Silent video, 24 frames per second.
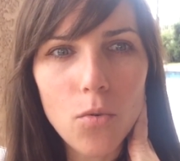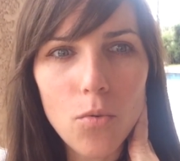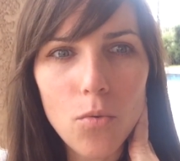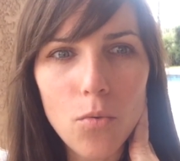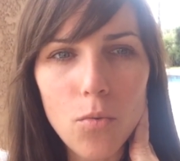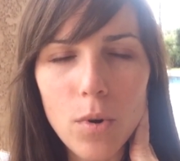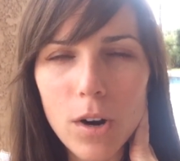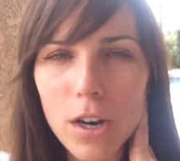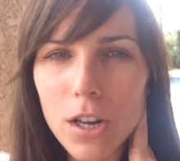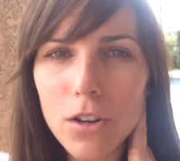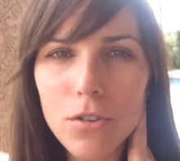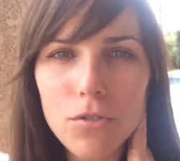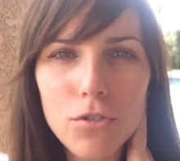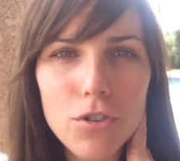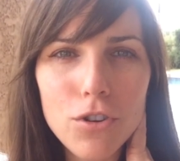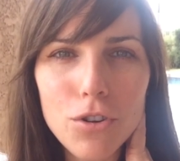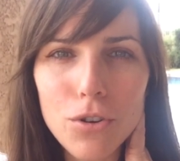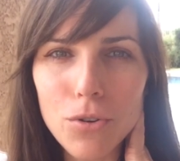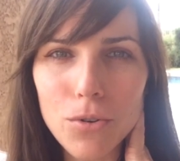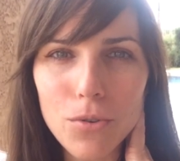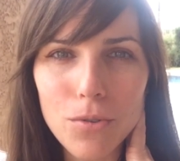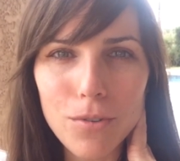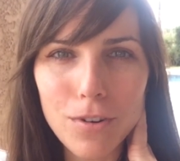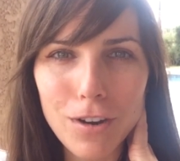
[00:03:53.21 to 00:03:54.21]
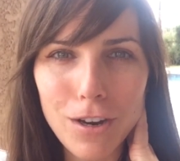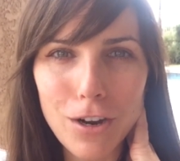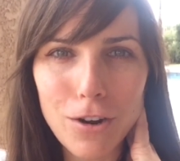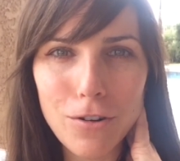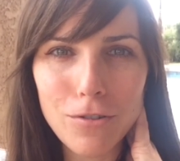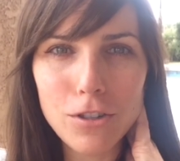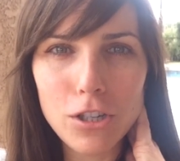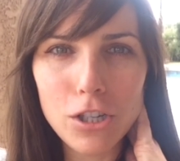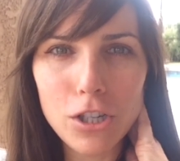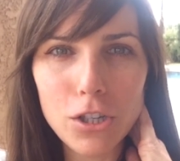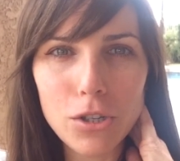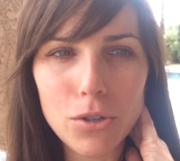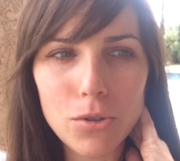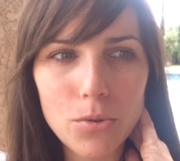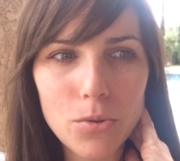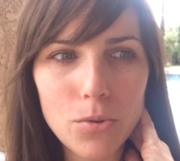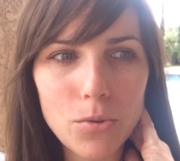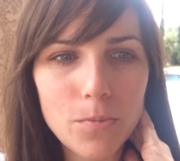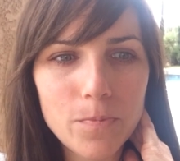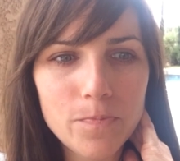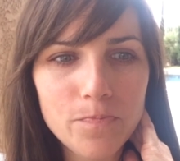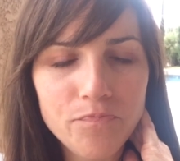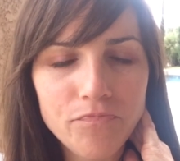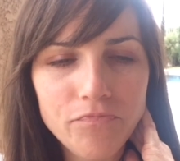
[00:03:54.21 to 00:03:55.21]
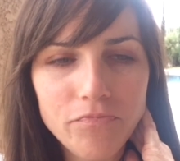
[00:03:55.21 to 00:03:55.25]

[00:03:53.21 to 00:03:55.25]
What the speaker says: What do you do?